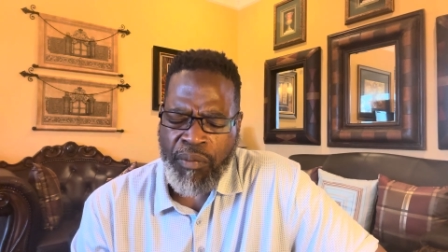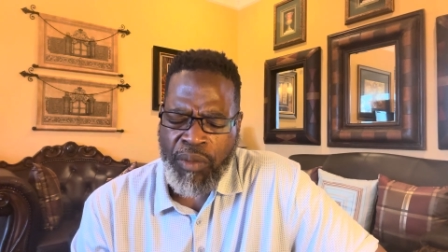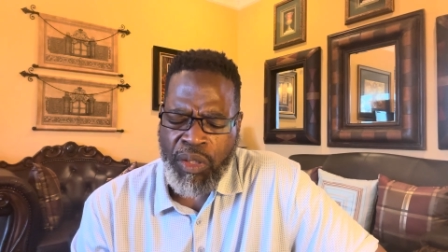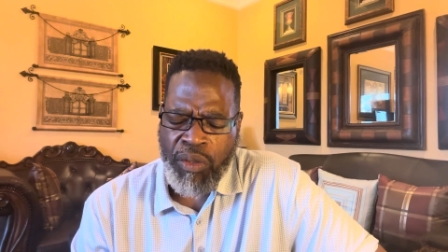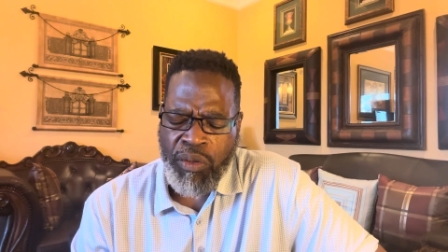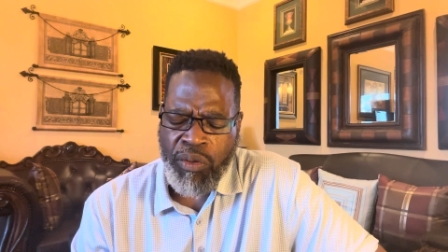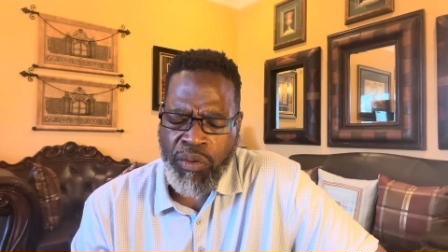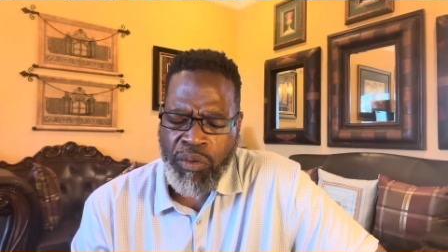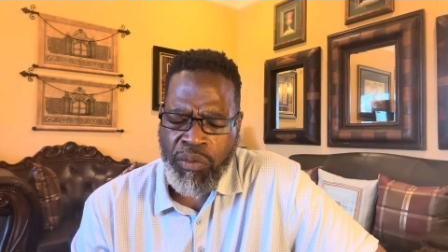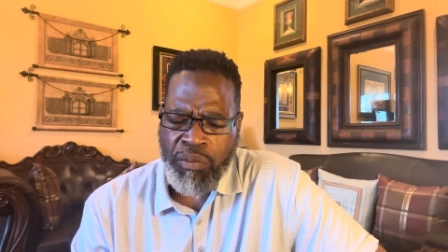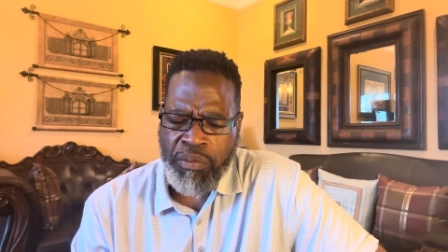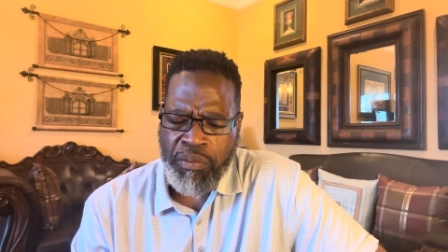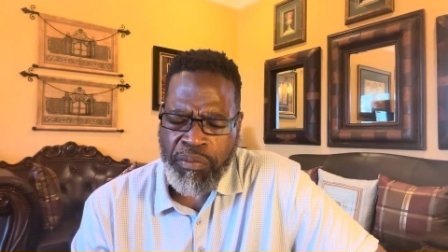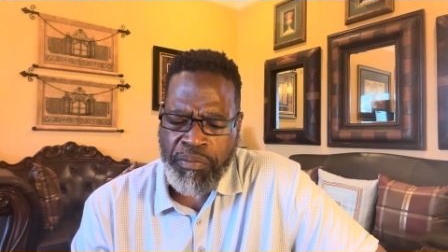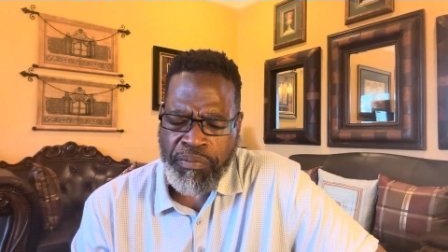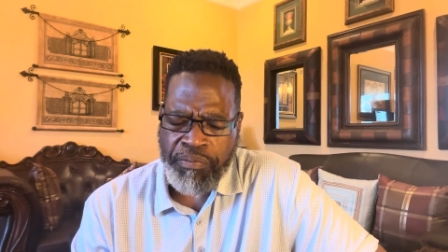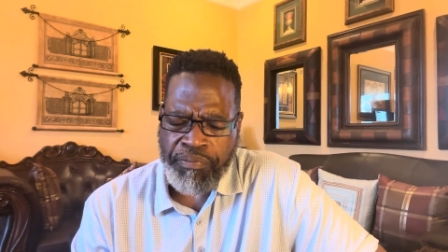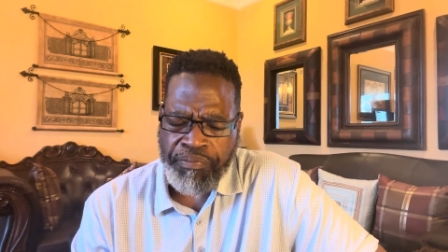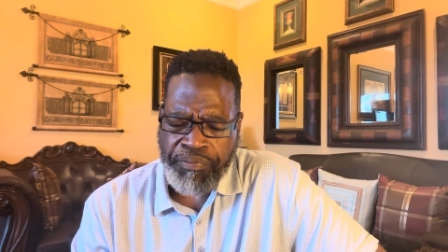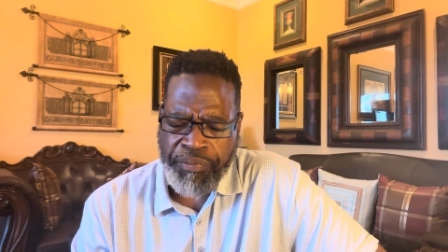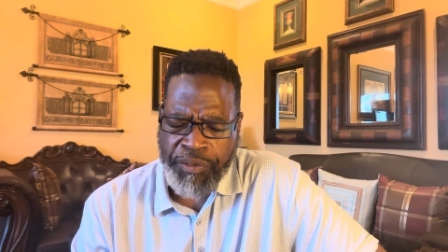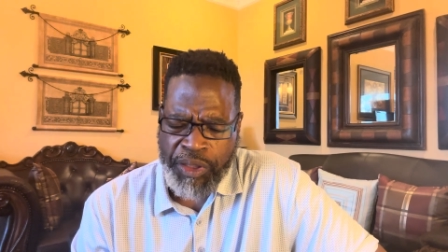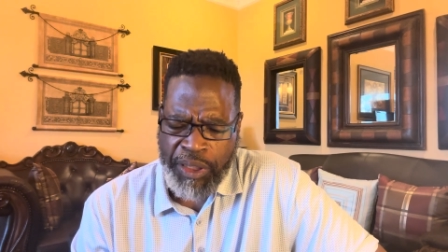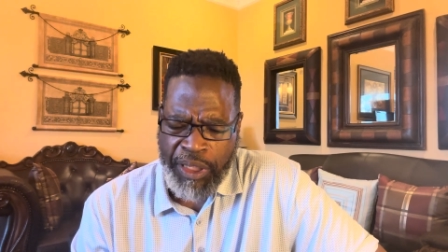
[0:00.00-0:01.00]
whom
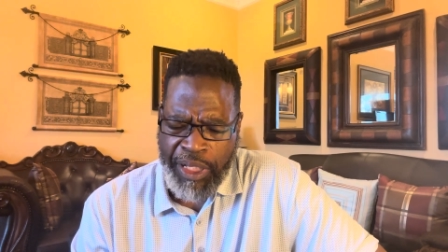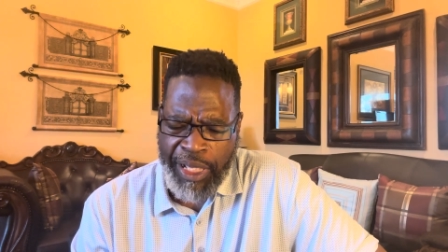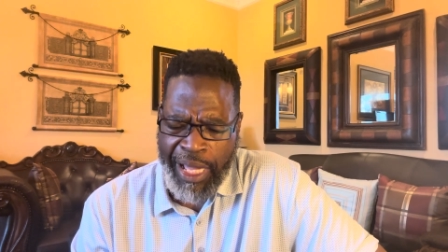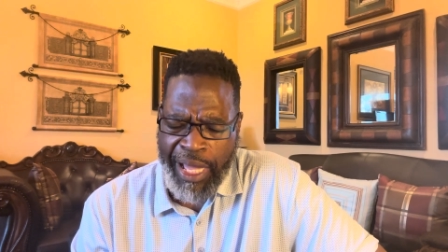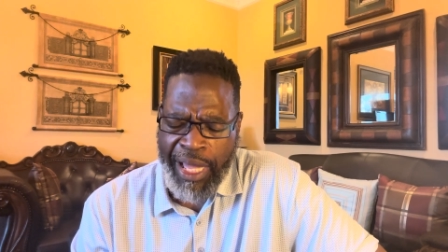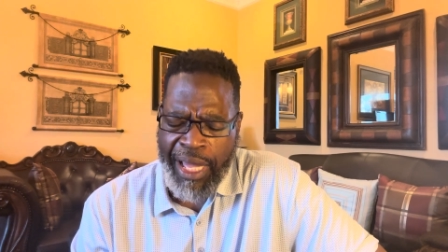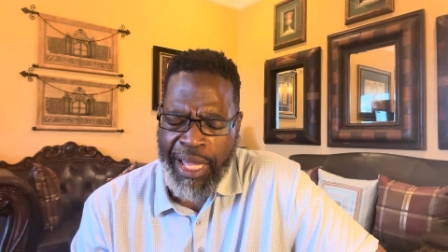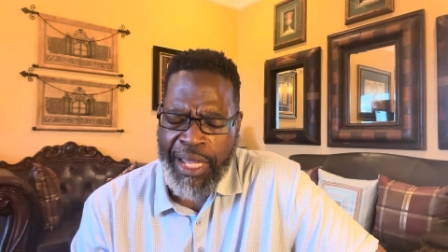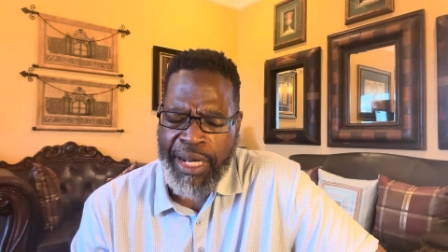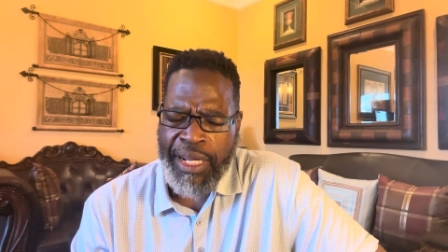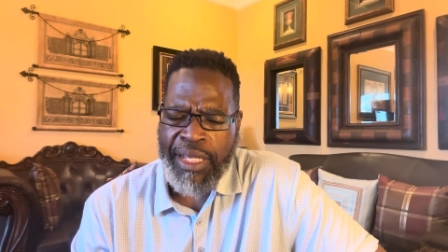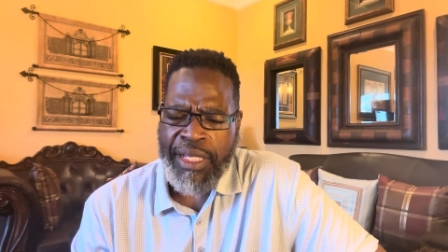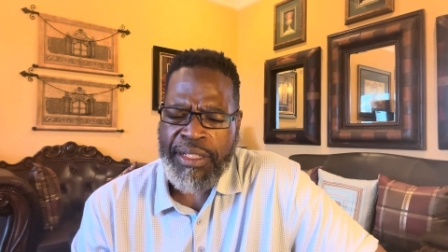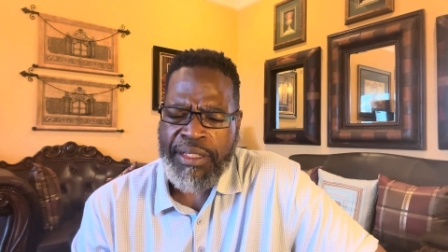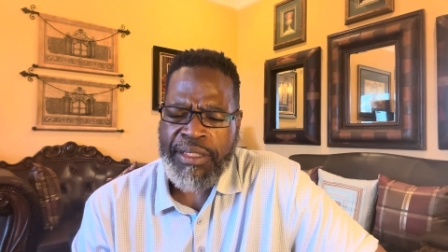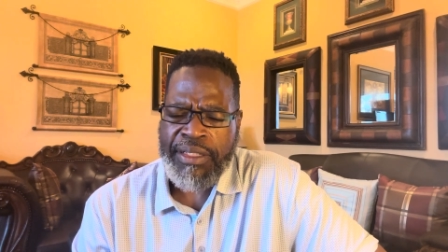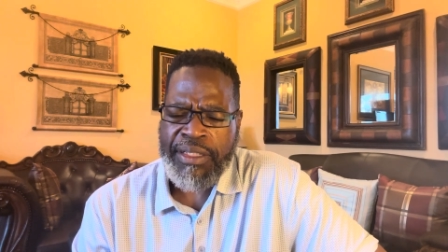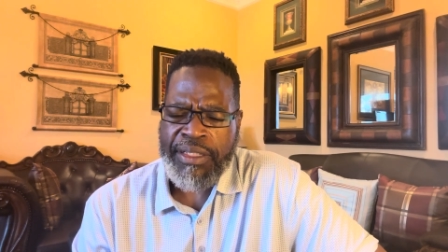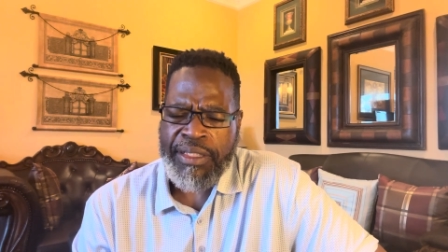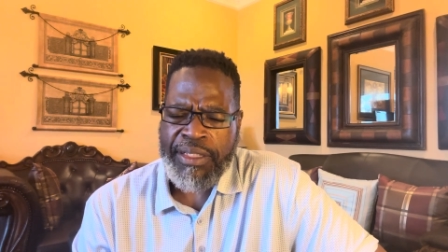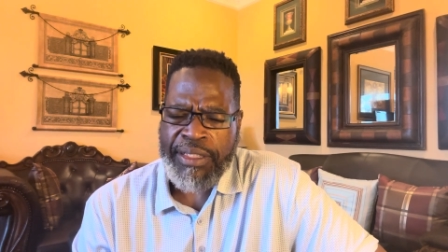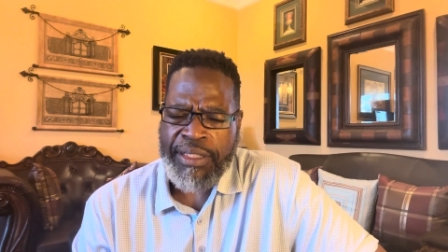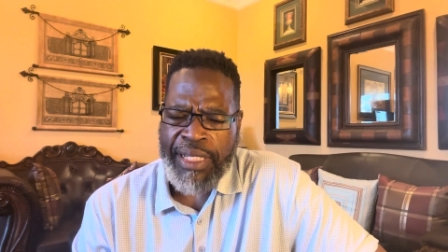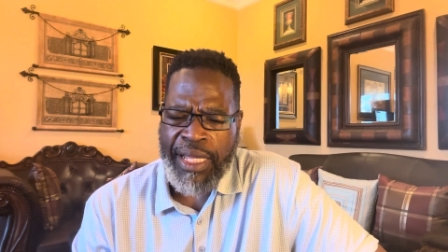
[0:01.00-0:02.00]
God has
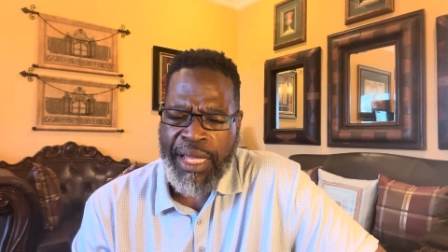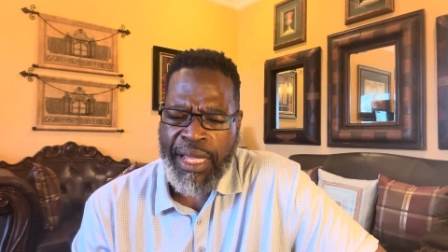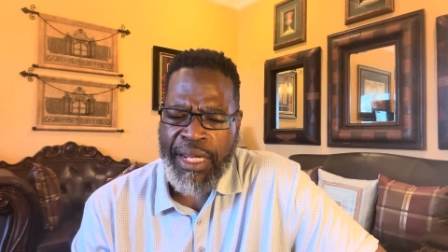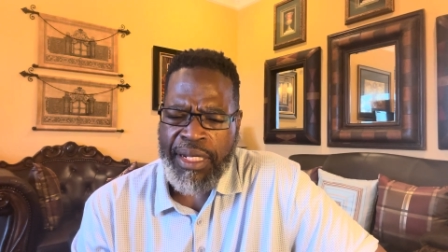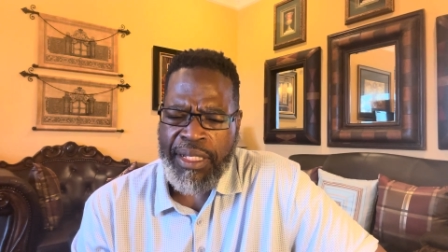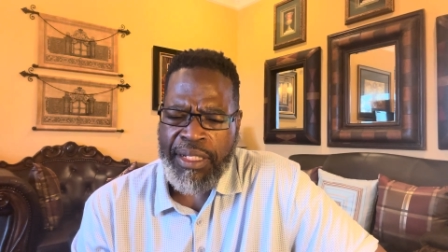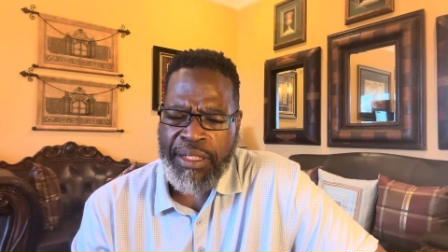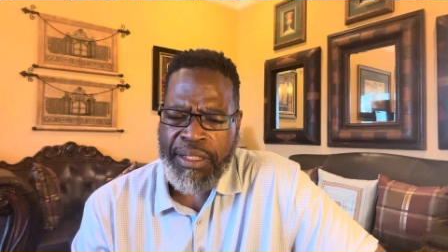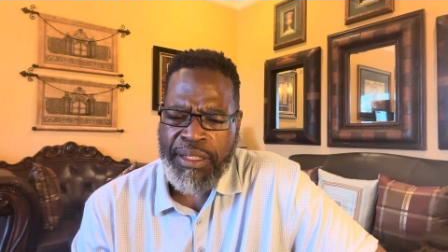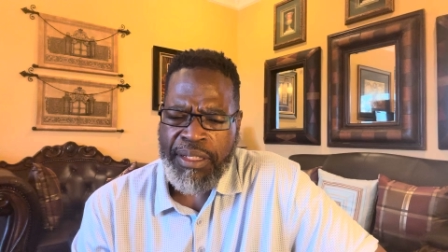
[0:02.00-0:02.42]
decided